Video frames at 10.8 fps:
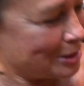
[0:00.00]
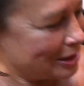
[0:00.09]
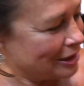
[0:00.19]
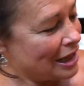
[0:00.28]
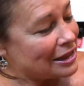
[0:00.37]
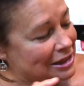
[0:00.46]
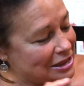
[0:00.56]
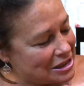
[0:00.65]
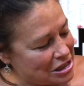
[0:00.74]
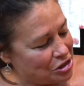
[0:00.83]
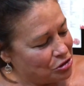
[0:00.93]
me the
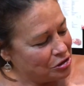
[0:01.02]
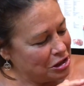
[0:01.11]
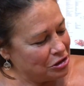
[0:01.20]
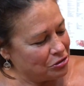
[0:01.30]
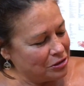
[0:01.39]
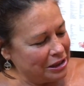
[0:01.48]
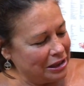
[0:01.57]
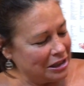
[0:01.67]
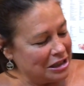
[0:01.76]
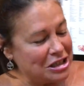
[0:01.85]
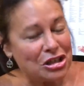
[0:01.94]
secret
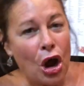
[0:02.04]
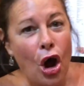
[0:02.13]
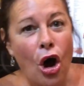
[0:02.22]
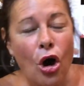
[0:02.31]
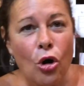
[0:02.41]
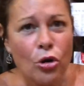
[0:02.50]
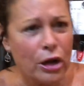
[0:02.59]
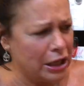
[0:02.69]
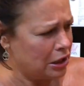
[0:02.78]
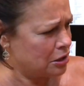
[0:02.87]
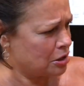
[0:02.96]
ingredient is
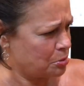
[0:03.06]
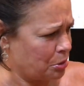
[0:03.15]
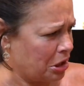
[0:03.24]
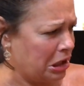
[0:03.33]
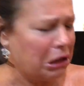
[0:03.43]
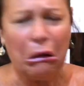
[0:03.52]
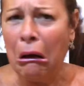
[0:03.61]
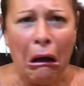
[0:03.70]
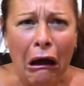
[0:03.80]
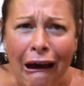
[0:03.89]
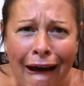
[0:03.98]
hoagie spread.
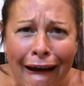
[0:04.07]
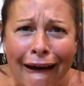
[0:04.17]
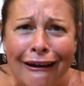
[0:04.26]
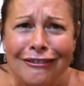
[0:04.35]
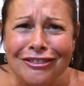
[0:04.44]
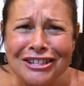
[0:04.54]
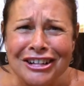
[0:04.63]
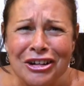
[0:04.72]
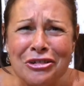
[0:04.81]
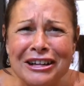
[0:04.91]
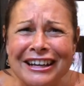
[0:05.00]

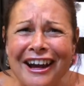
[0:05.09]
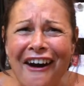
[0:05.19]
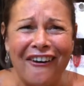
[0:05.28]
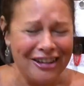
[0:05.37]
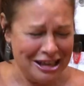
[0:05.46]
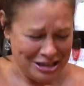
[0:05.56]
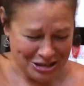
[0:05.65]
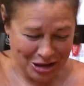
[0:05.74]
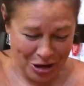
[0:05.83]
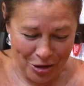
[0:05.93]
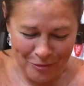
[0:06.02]
Who would know?
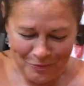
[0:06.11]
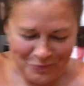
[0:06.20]
So